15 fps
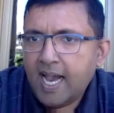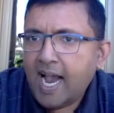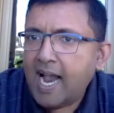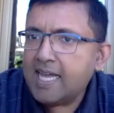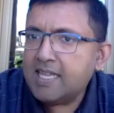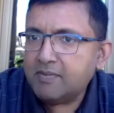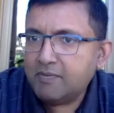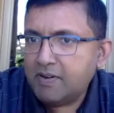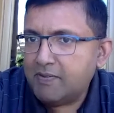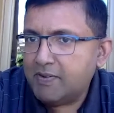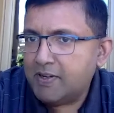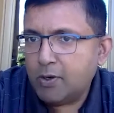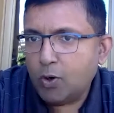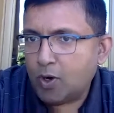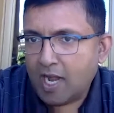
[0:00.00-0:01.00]
I think we
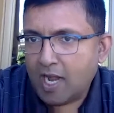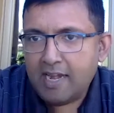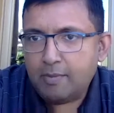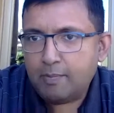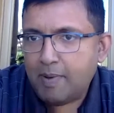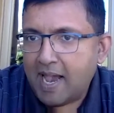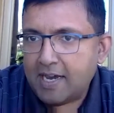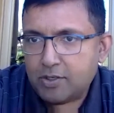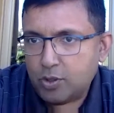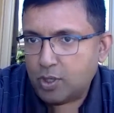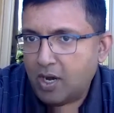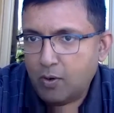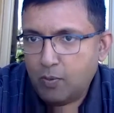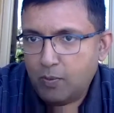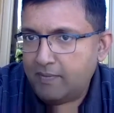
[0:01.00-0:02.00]
will go right back to
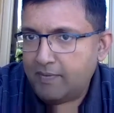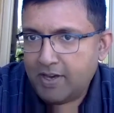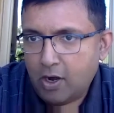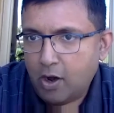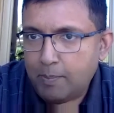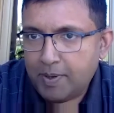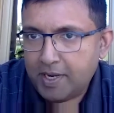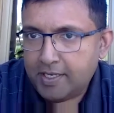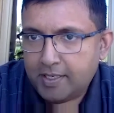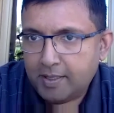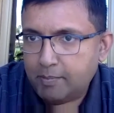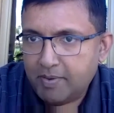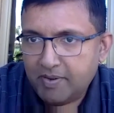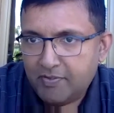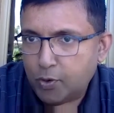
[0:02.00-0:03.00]
how we were
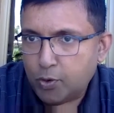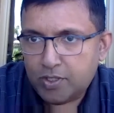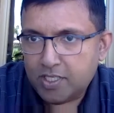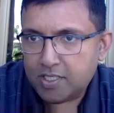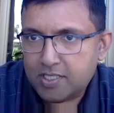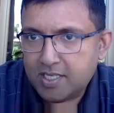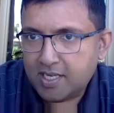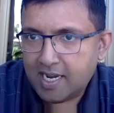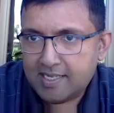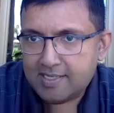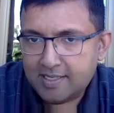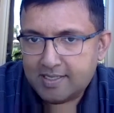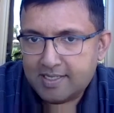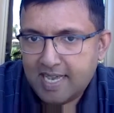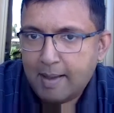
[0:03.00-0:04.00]
operating before this
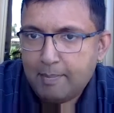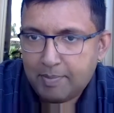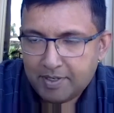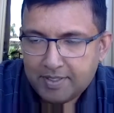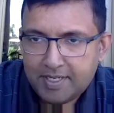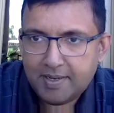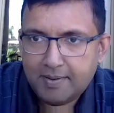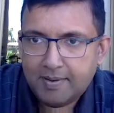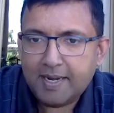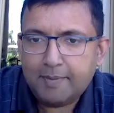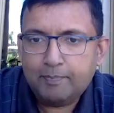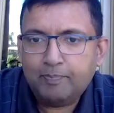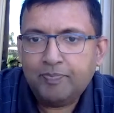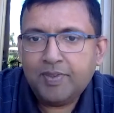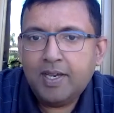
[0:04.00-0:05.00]
crisis happened, right?
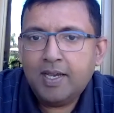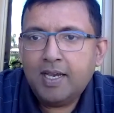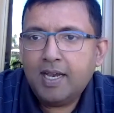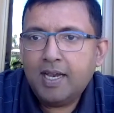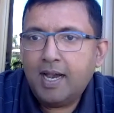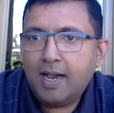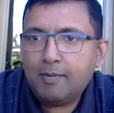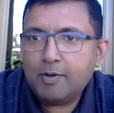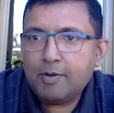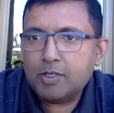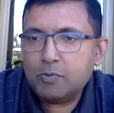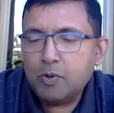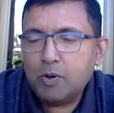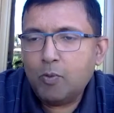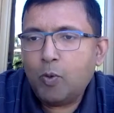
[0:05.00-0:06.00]

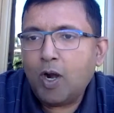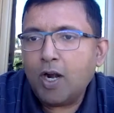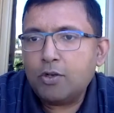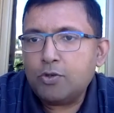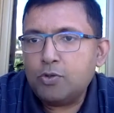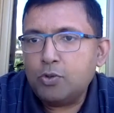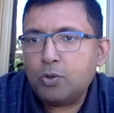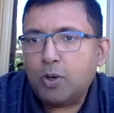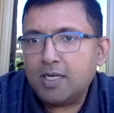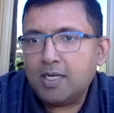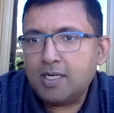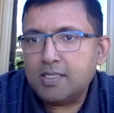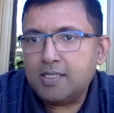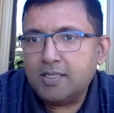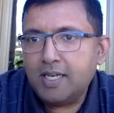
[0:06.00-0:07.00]
Because 1 or 2
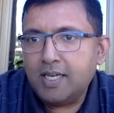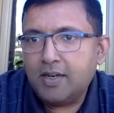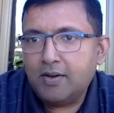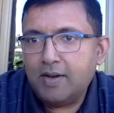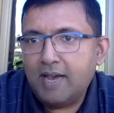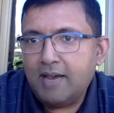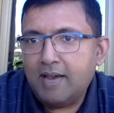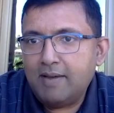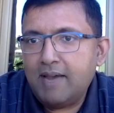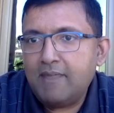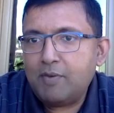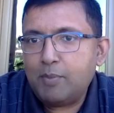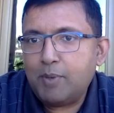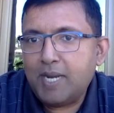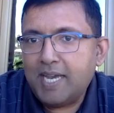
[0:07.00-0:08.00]
quarters,
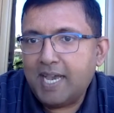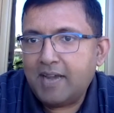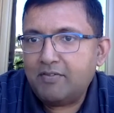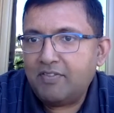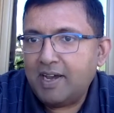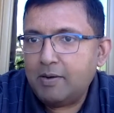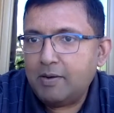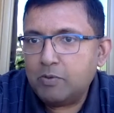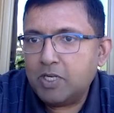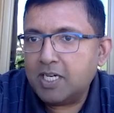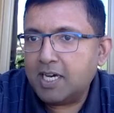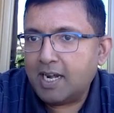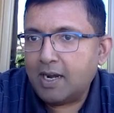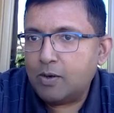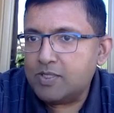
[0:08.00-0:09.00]
everybody can find
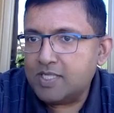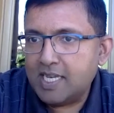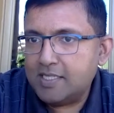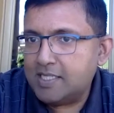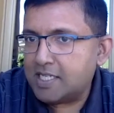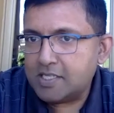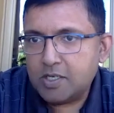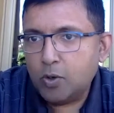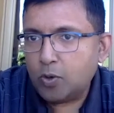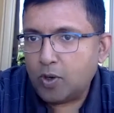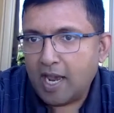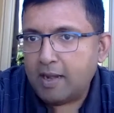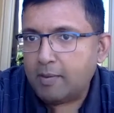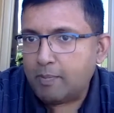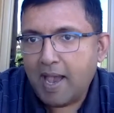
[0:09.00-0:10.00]
workarounds and just go
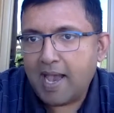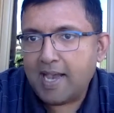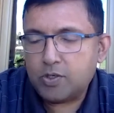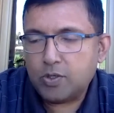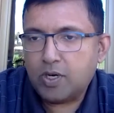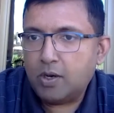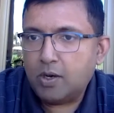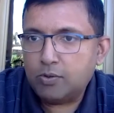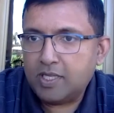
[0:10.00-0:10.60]
right back to how